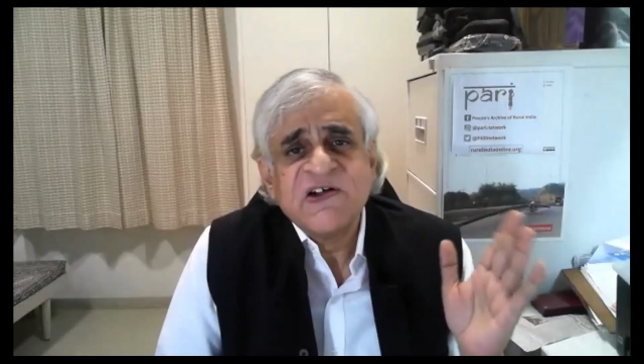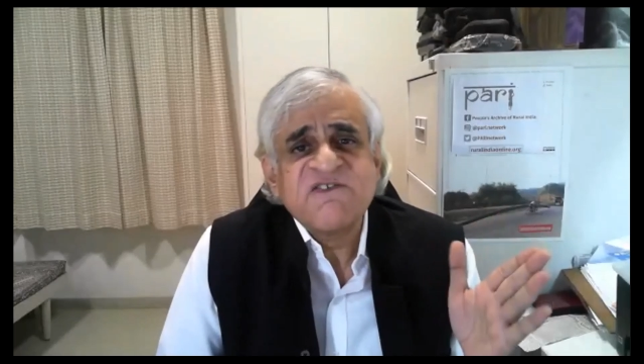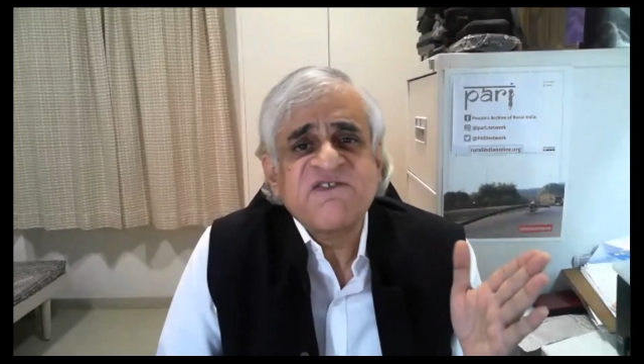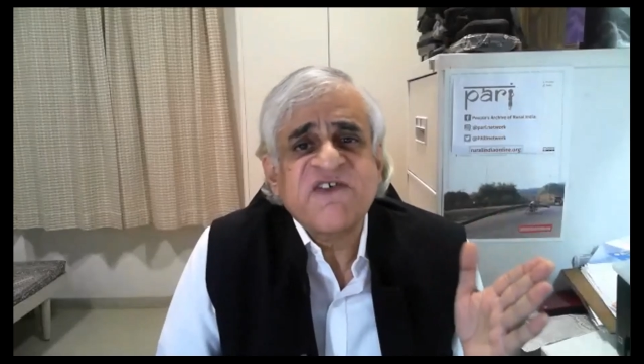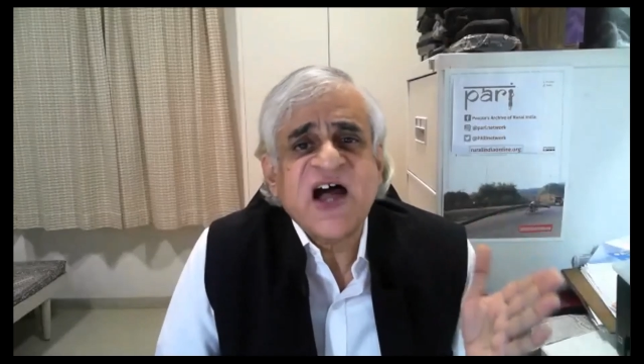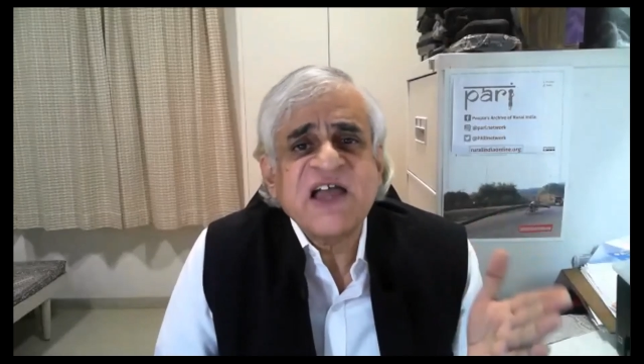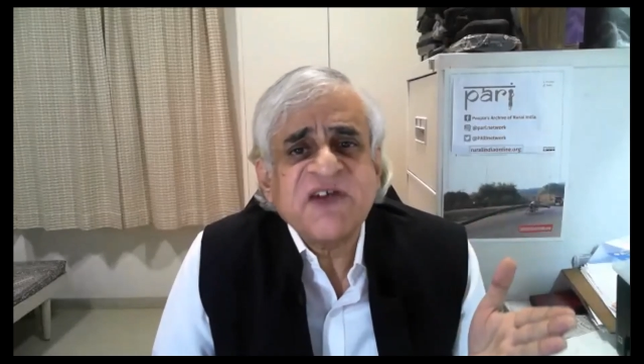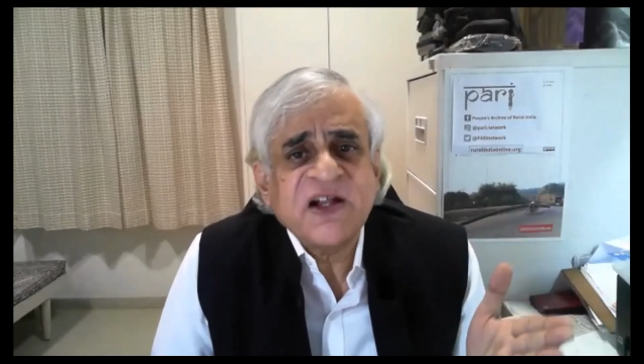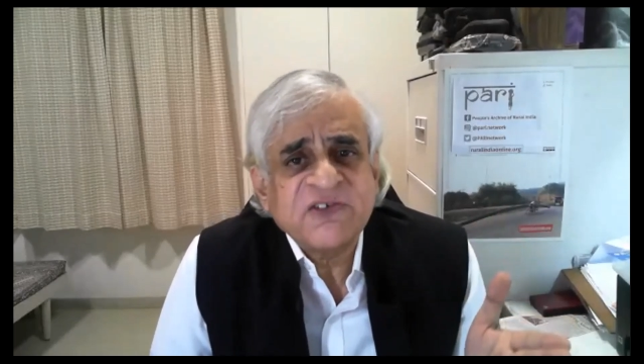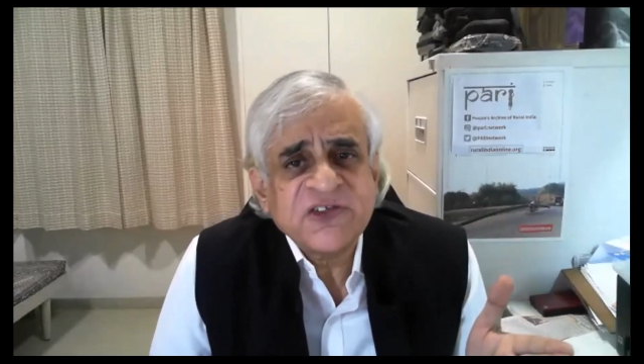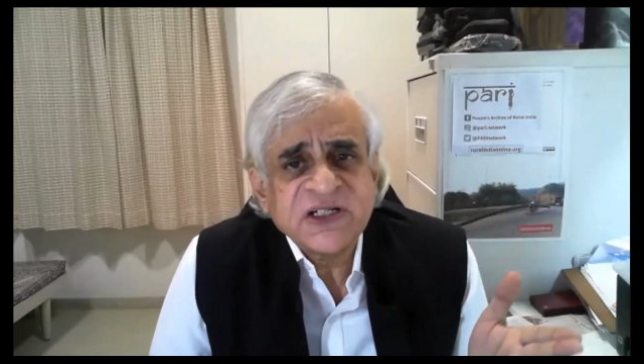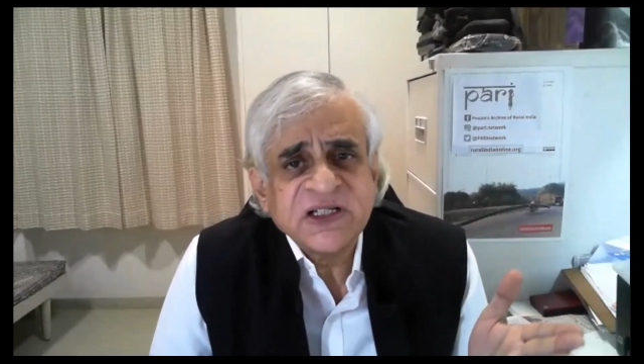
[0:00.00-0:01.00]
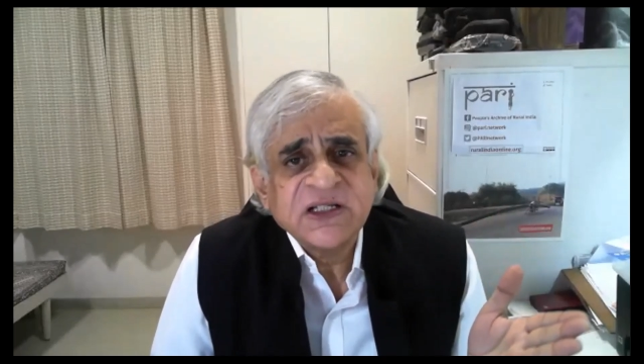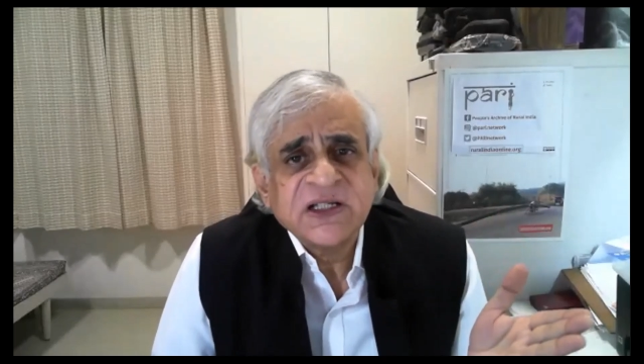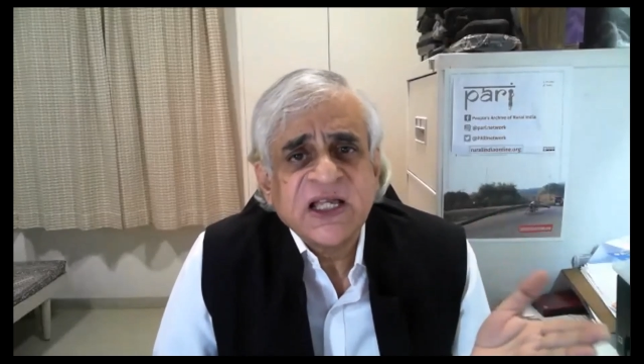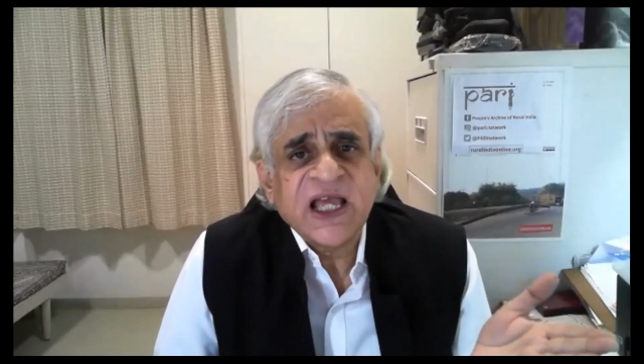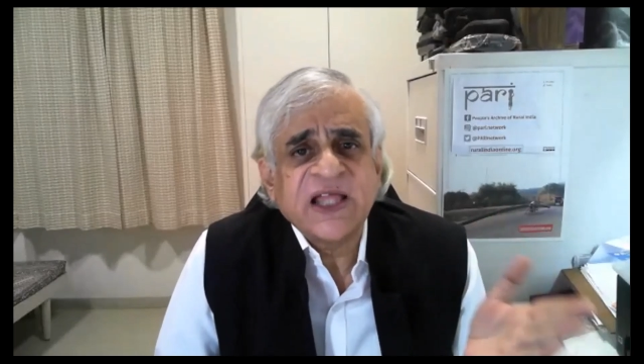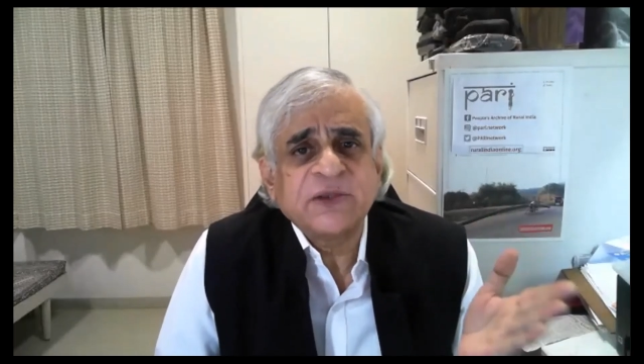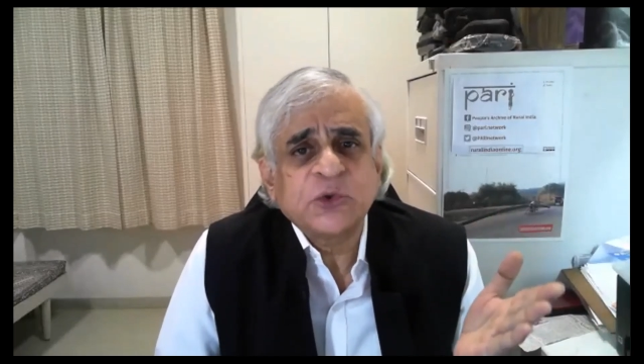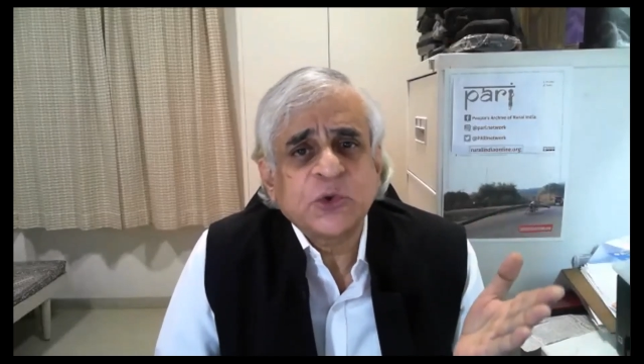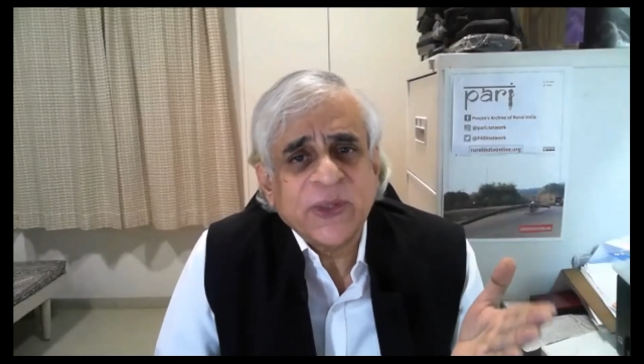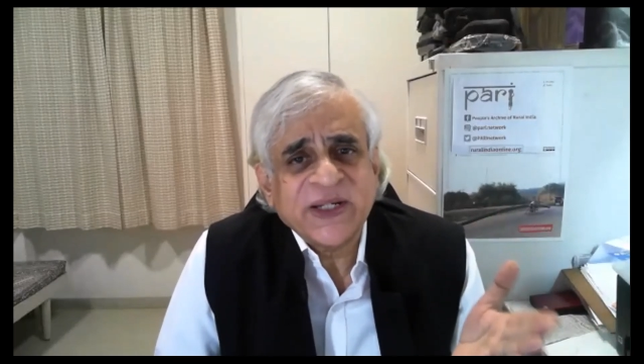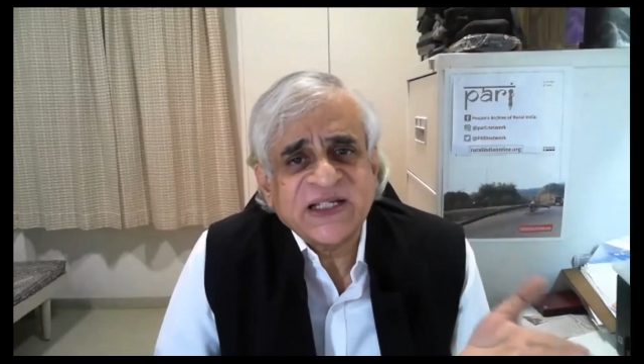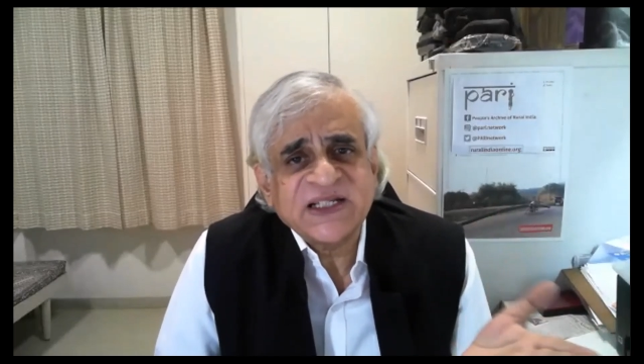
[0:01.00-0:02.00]

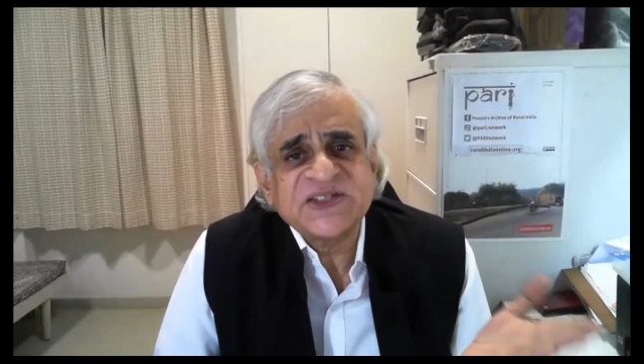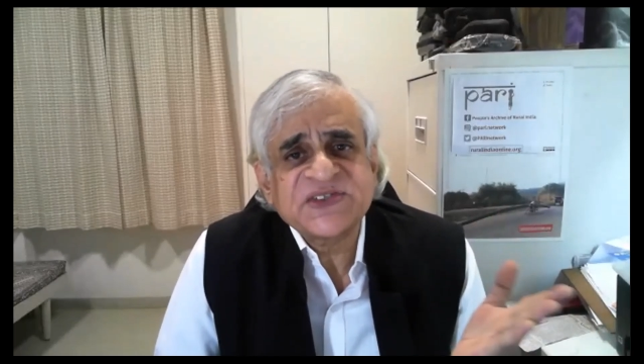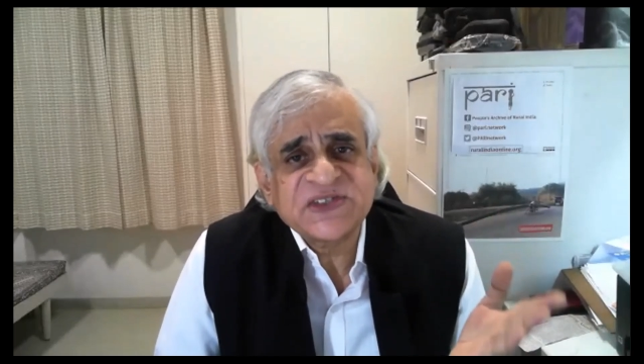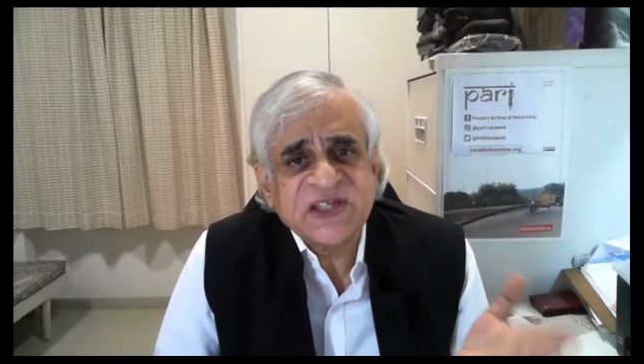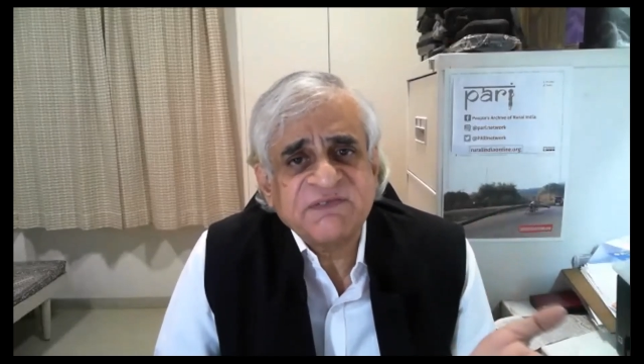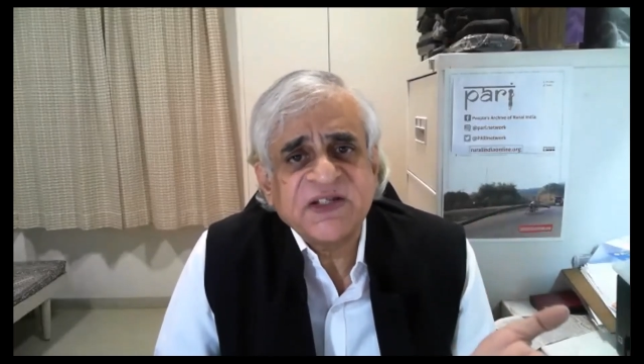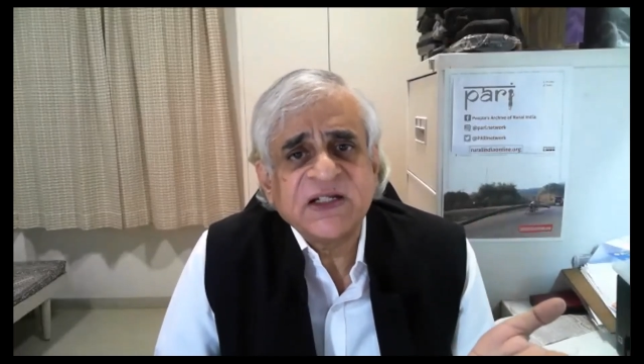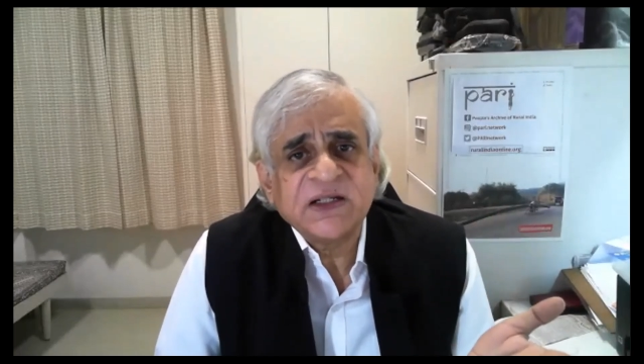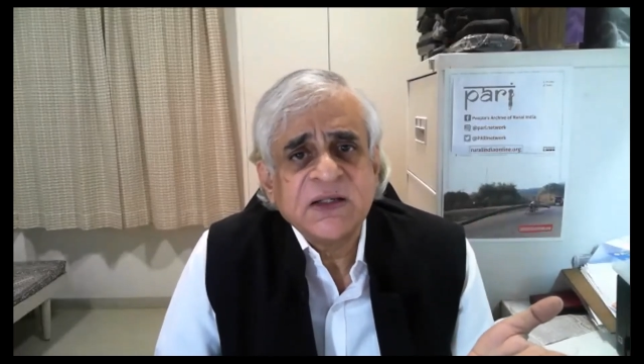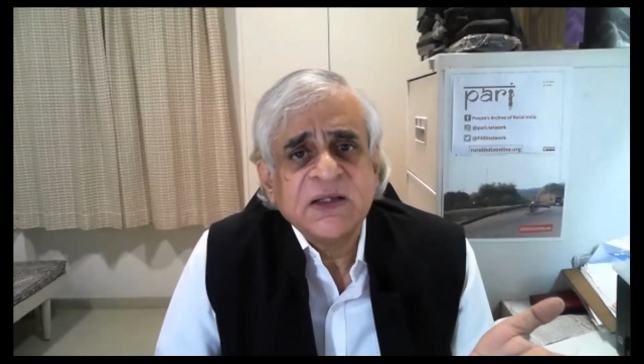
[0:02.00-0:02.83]
527